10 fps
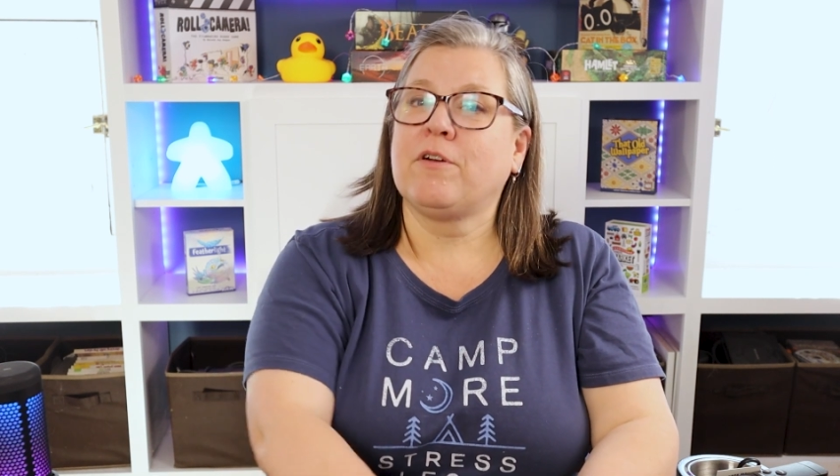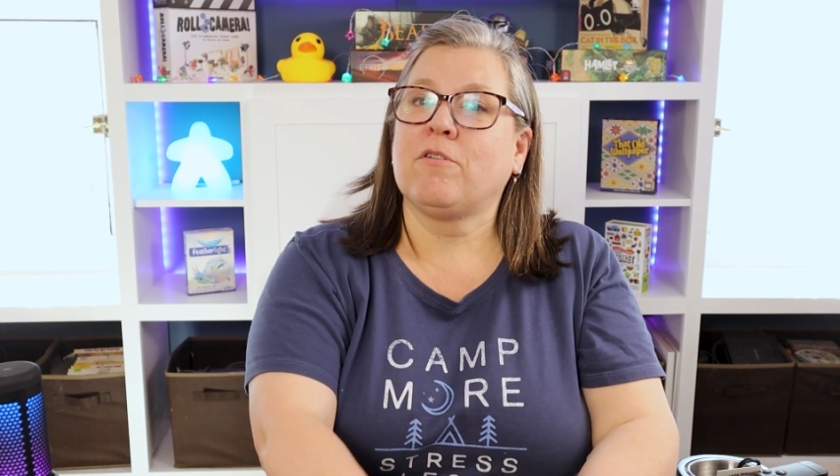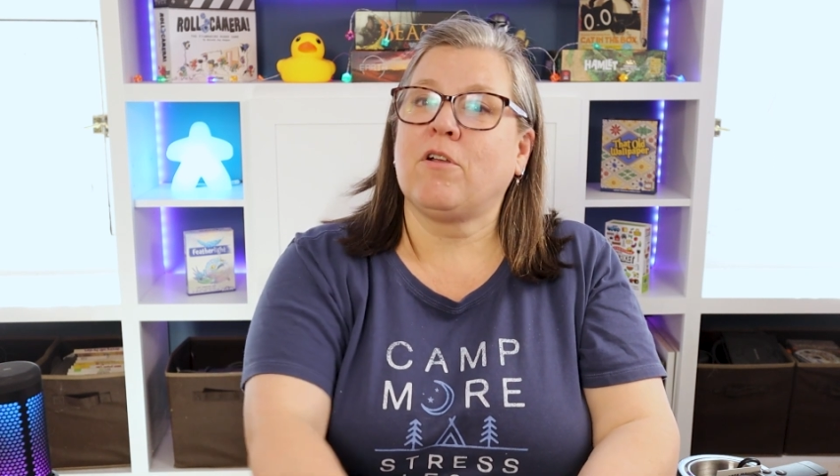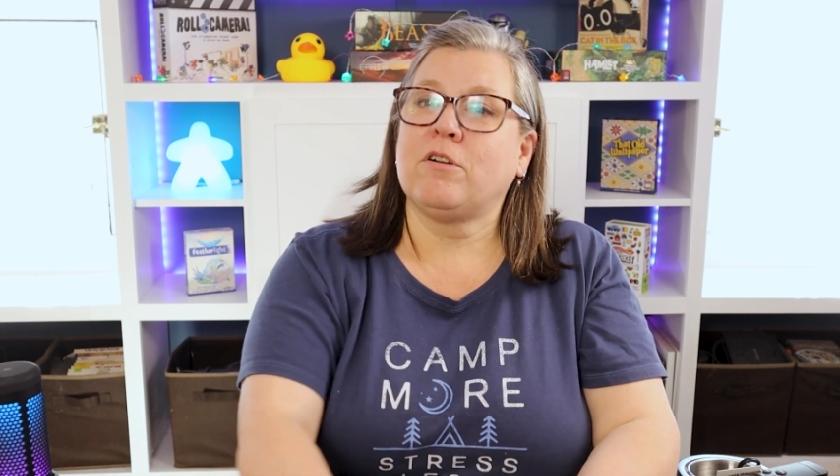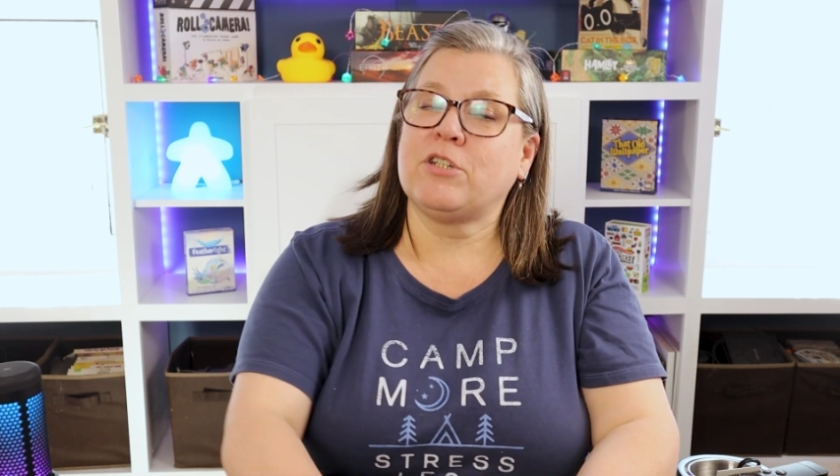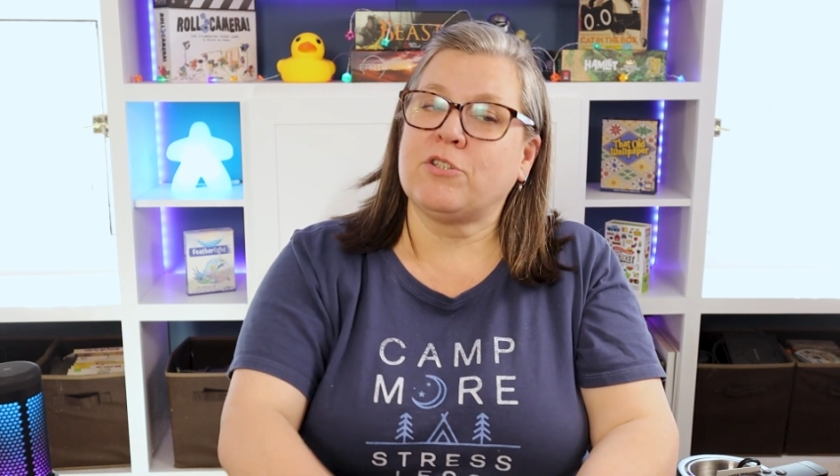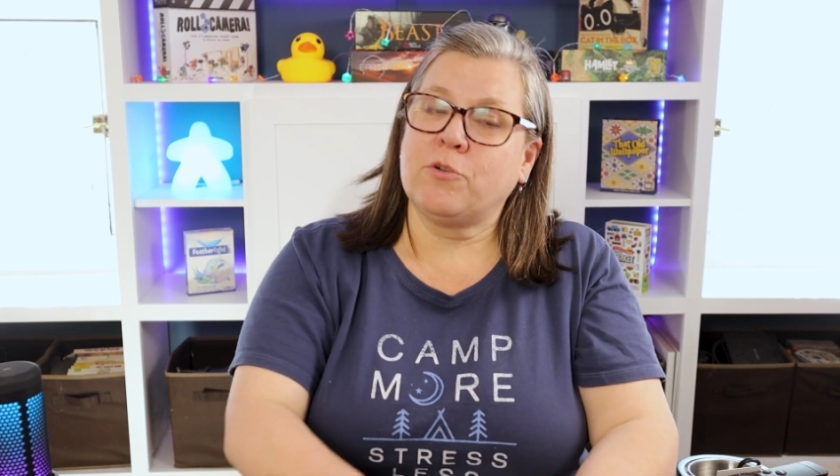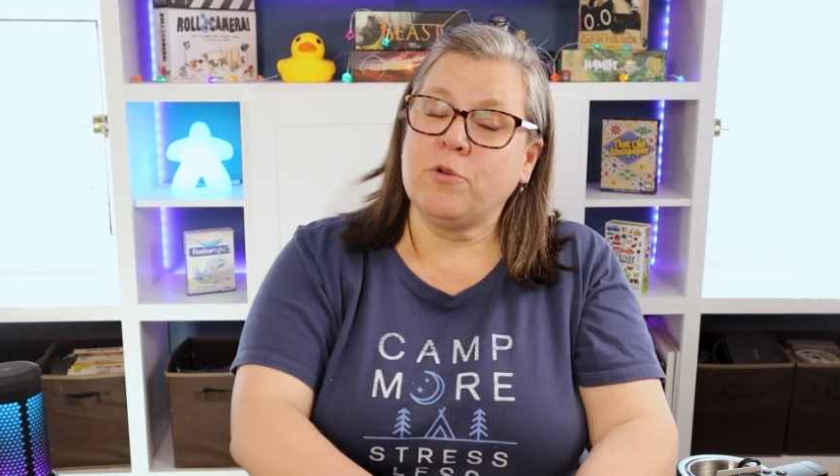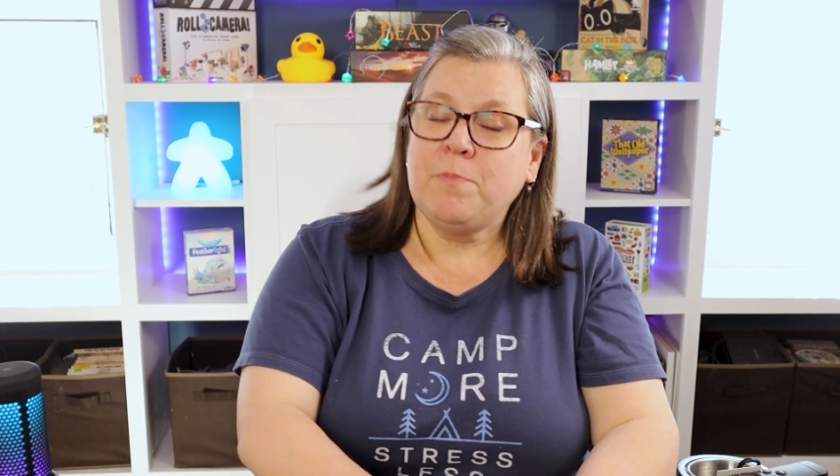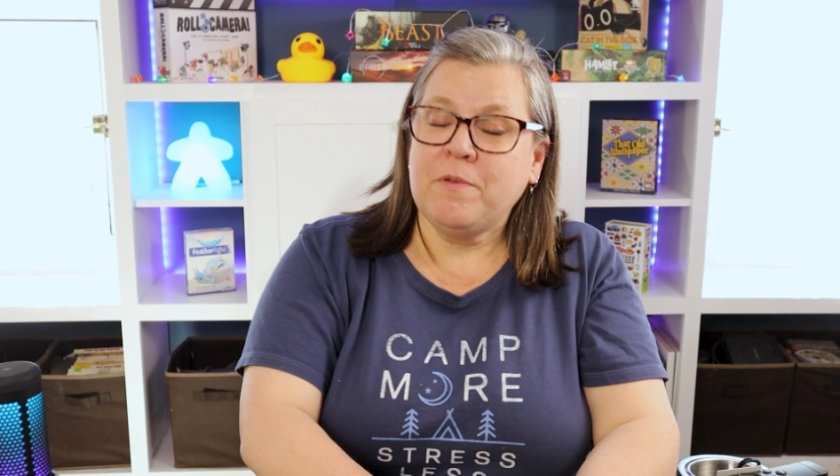your largest
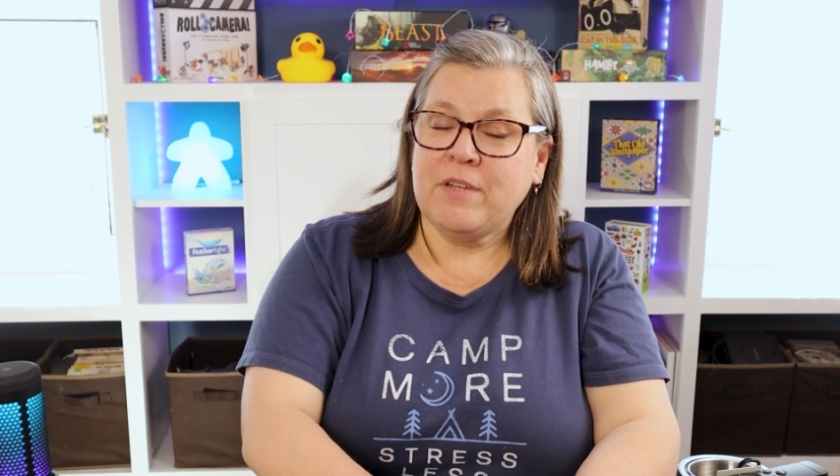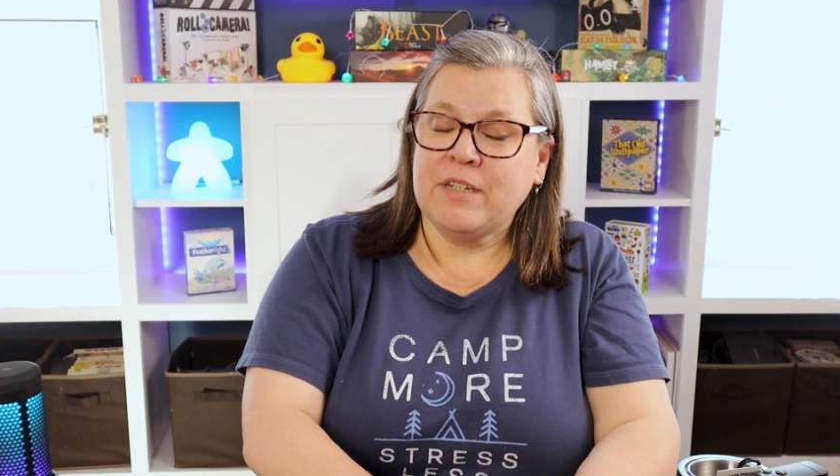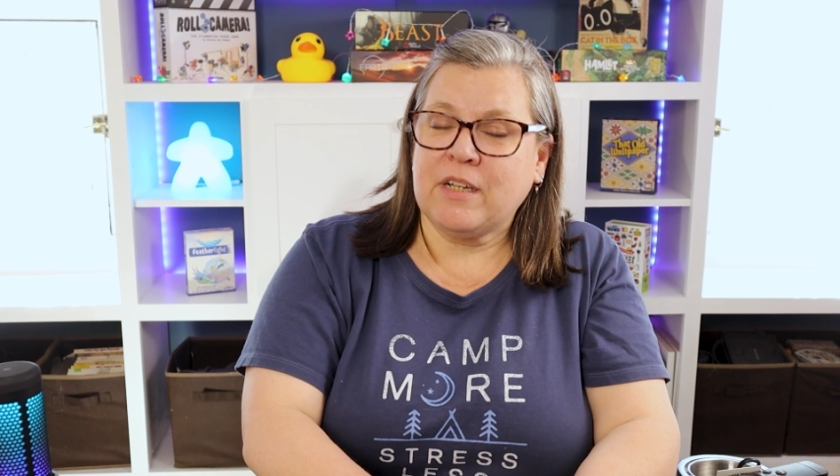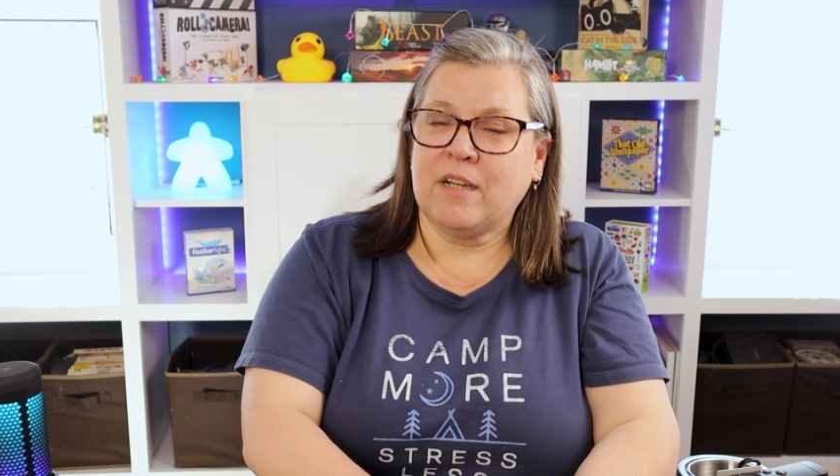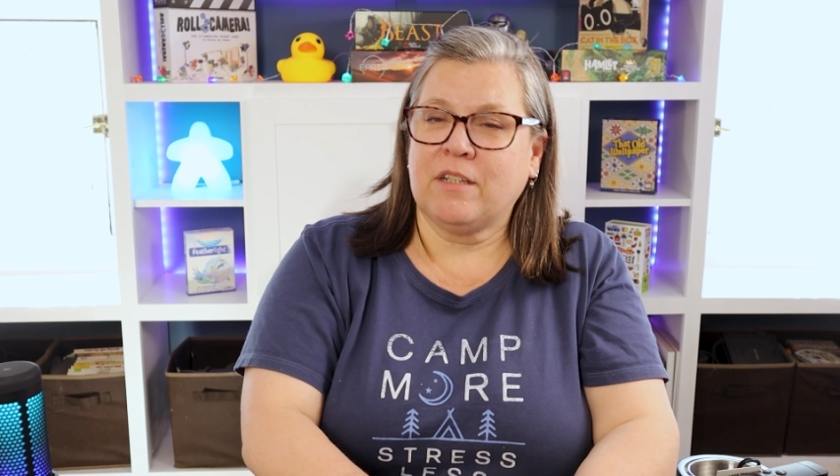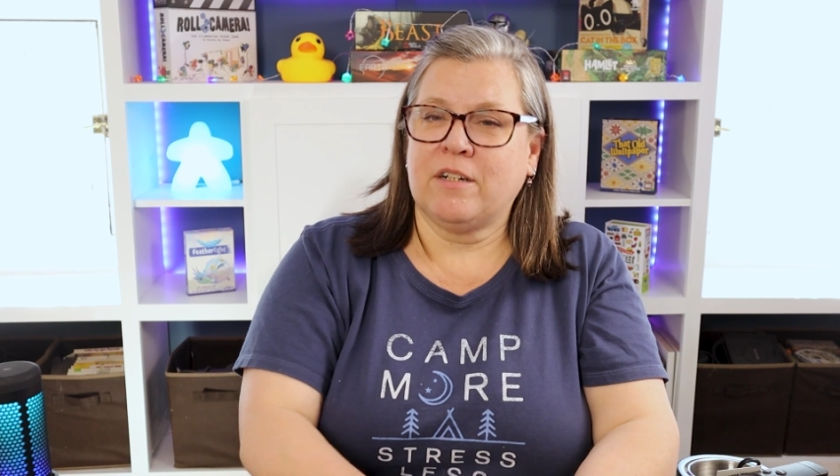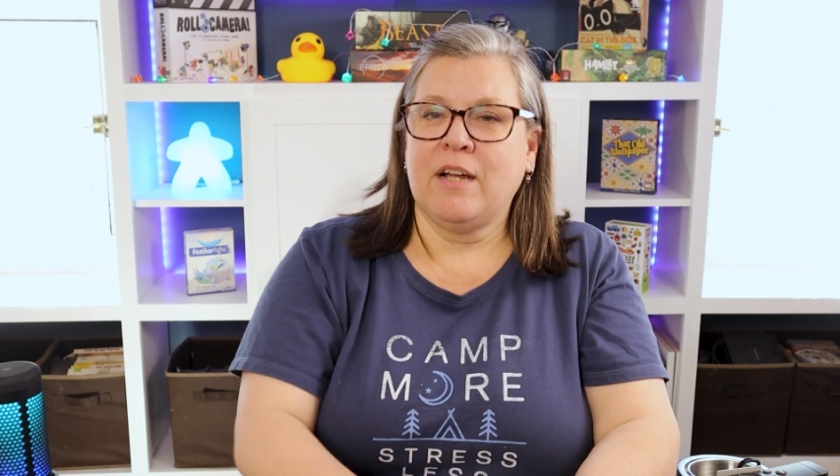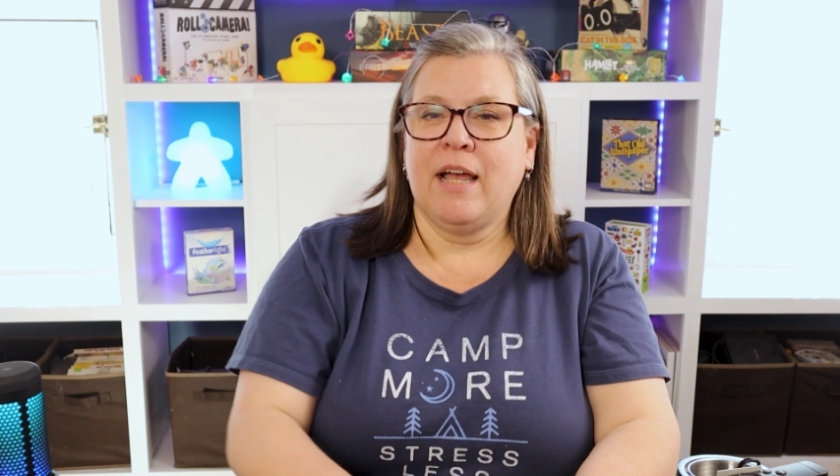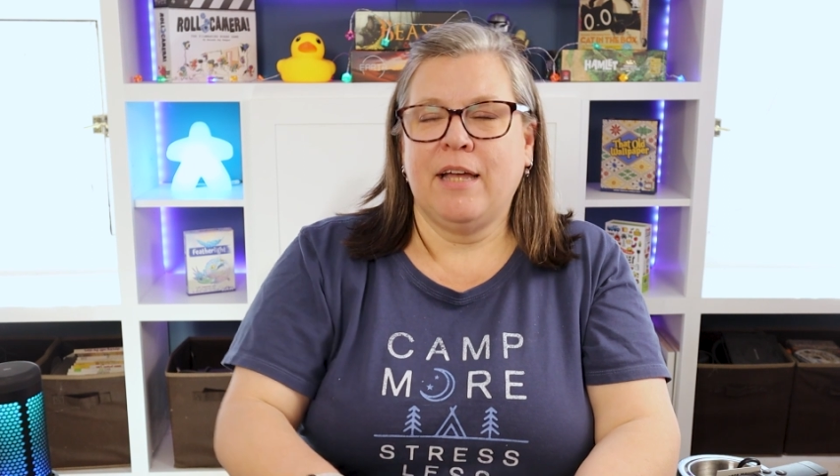group of each color,